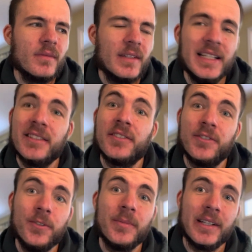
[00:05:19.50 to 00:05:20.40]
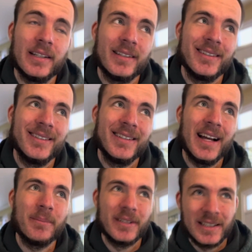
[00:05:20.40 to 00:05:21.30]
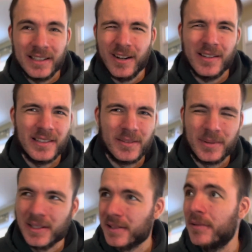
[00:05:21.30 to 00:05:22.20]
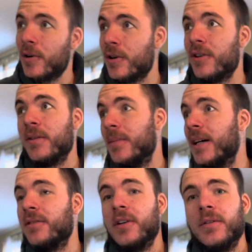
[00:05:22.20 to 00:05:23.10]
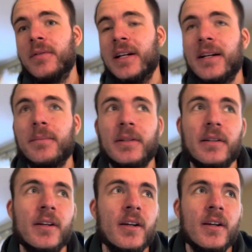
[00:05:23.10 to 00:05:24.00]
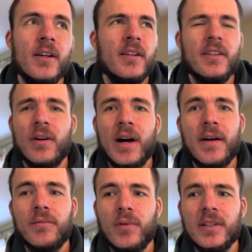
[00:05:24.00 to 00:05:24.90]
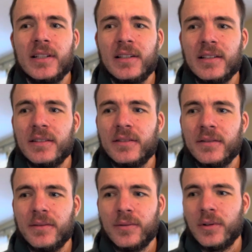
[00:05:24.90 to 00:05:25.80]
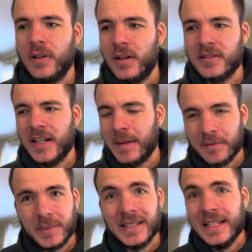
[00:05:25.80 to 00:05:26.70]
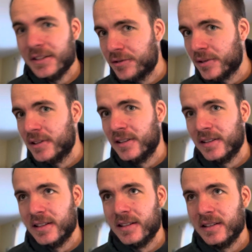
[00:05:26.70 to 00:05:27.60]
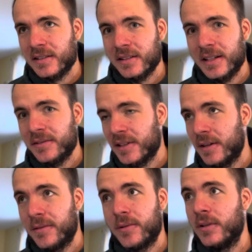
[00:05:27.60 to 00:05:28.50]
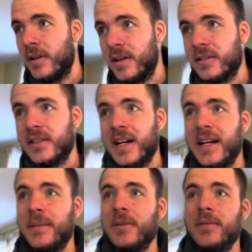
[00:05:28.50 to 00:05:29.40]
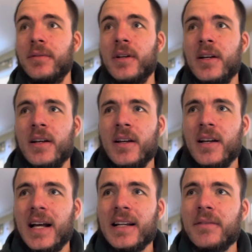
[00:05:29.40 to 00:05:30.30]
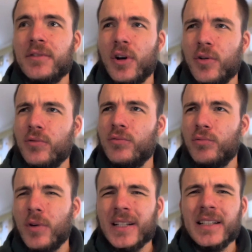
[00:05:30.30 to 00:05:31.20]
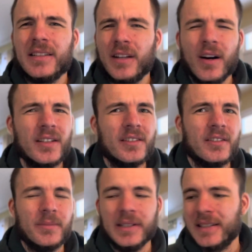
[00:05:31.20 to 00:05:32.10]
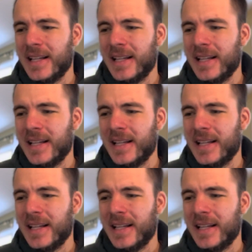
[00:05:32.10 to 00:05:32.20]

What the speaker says: He's assuming I'm getting on this because I've heard about NoFap. And no, I've wanted this for a long time. I've been interested in this lifestyle for a long time, and I've known what it does to me.